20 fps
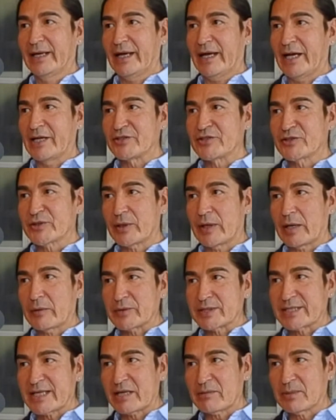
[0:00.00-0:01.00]
And so I
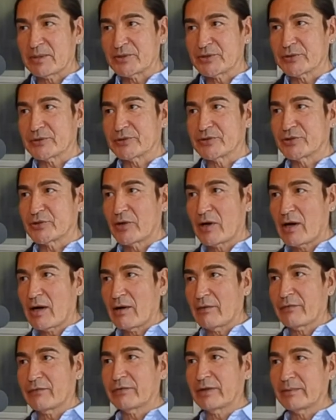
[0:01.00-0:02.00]
was able to
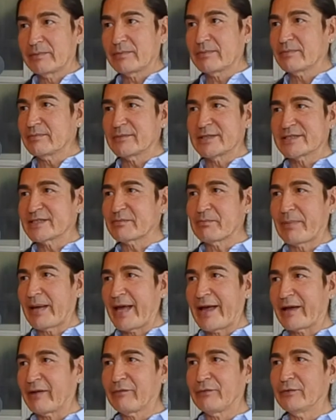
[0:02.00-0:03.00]
draw from this
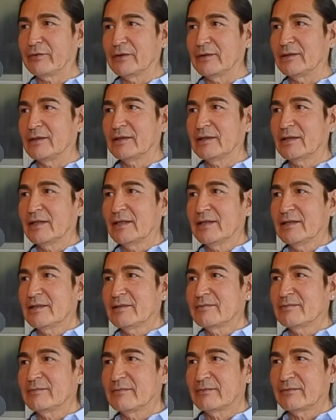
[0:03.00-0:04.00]
bag full,
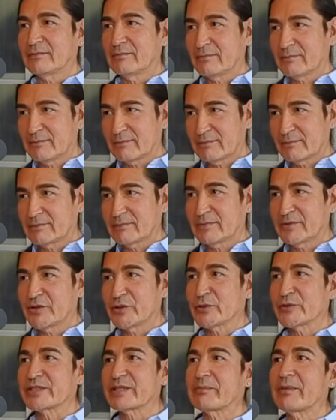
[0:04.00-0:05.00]

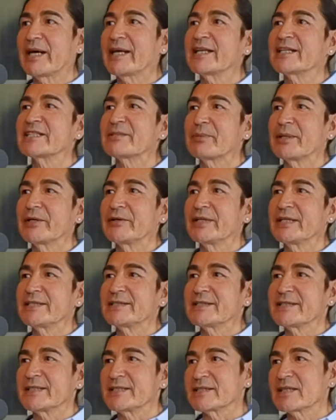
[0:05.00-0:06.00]
using my
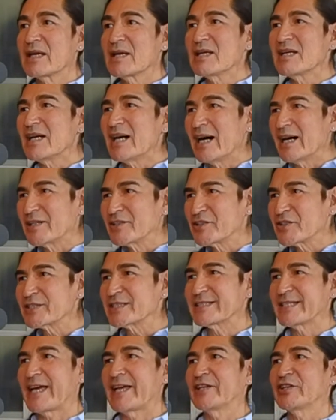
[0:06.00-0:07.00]
experiences,
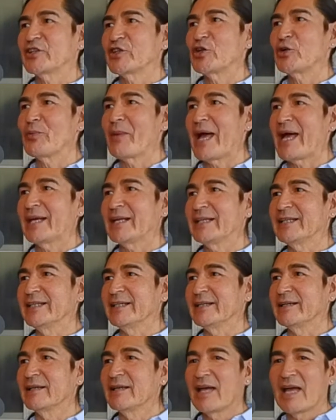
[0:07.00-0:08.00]
understanding
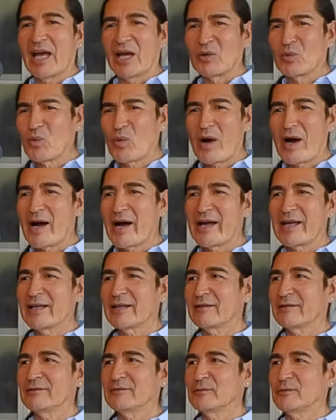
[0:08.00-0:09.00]
humanity, and
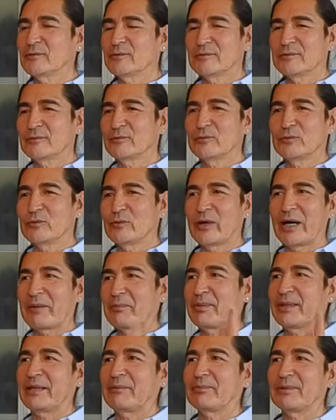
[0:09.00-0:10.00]
why
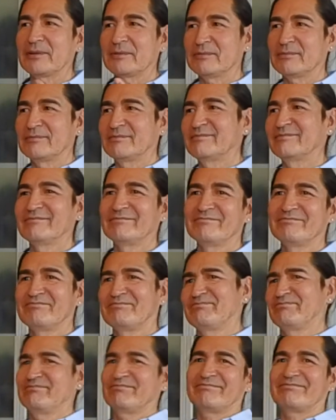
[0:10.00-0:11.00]
people
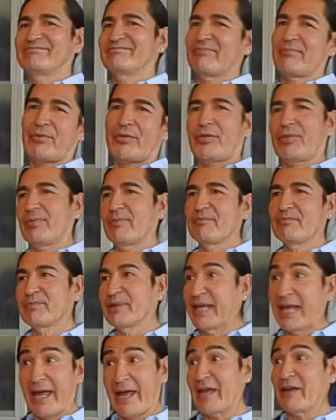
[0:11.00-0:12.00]

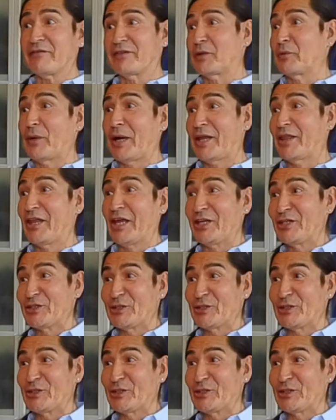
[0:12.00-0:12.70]
behave the way they